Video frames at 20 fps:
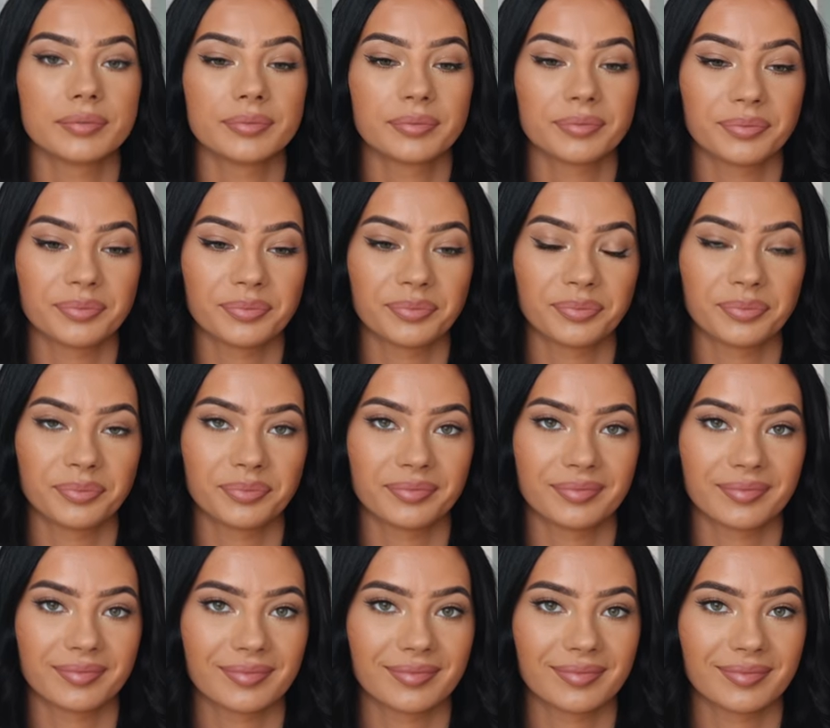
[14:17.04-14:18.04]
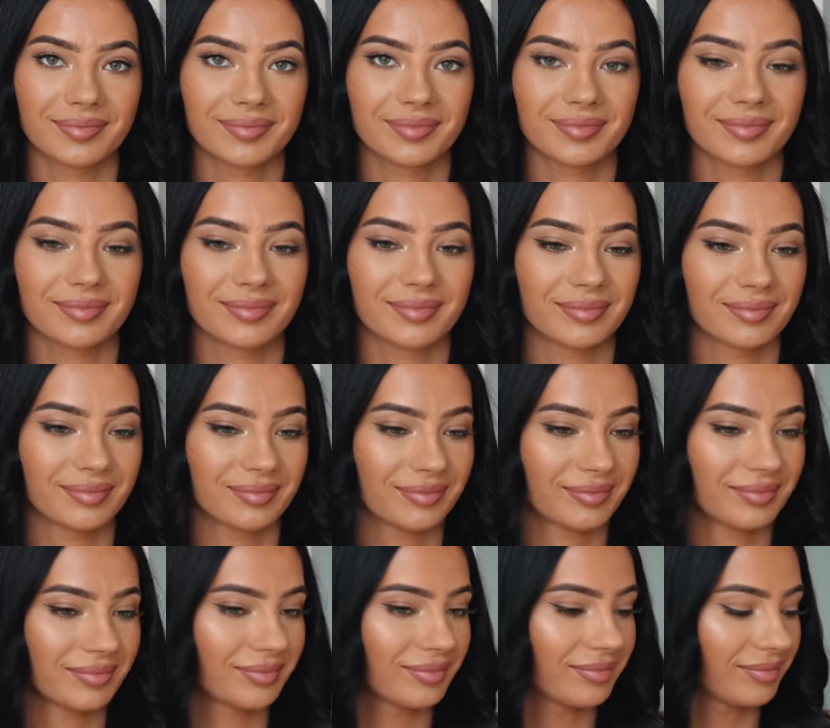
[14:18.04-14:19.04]

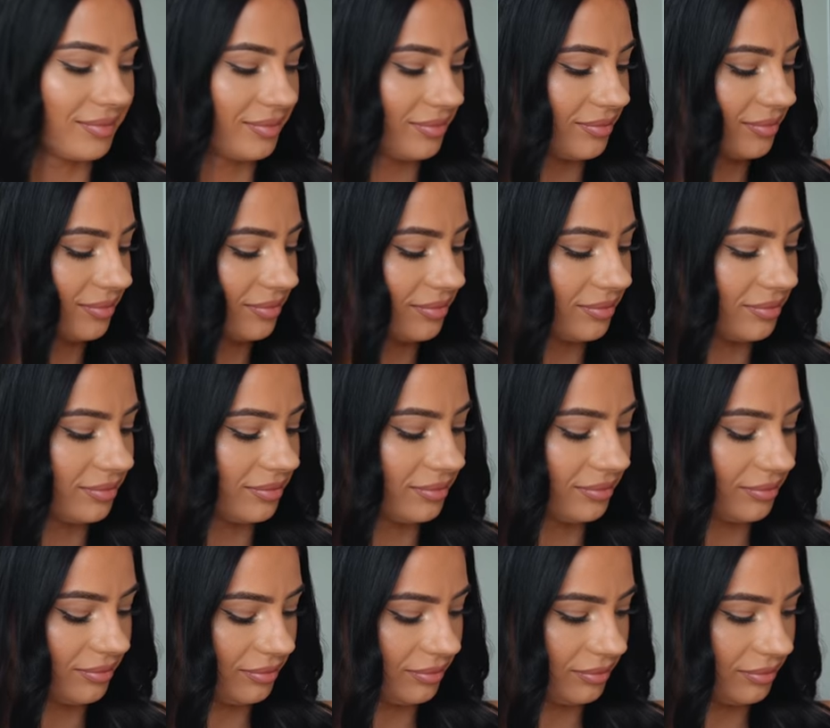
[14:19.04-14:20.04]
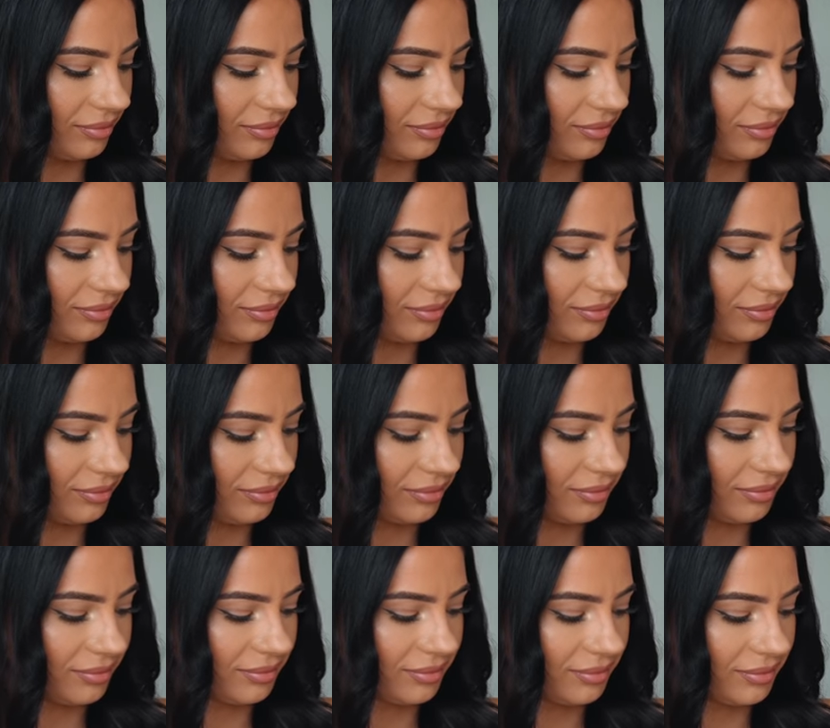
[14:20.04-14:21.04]

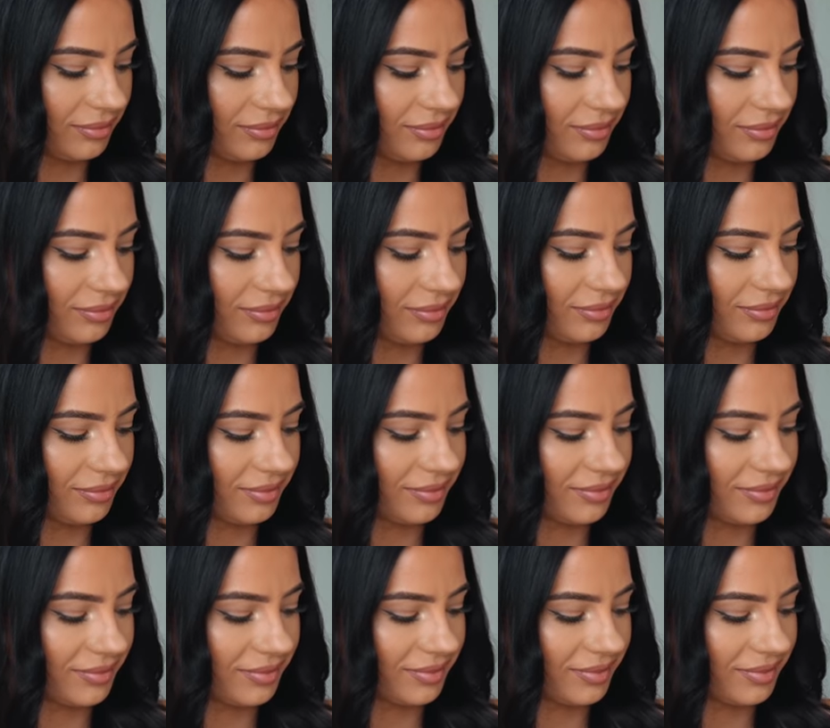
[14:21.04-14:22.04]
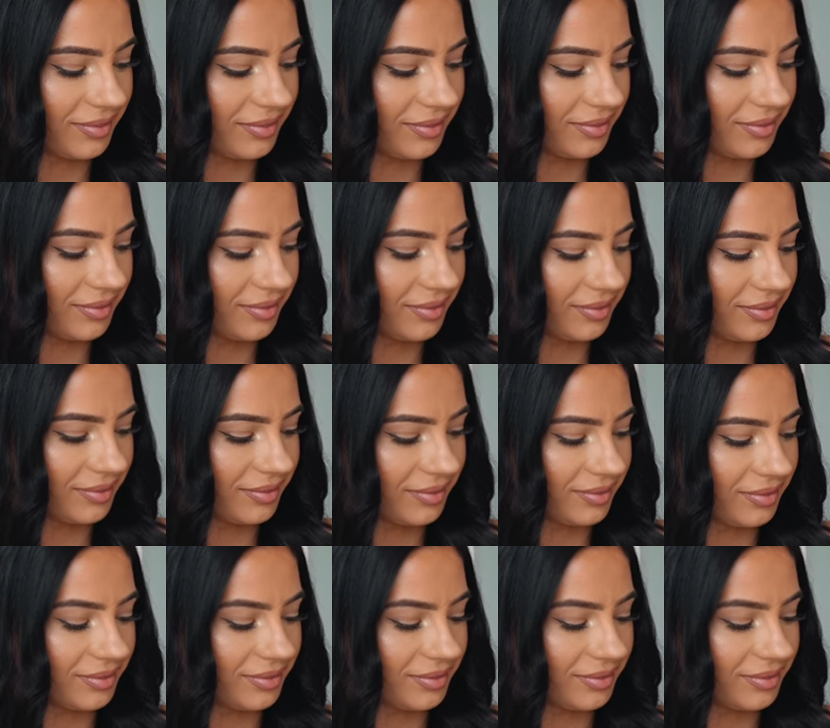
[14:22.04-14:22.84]
[no speech]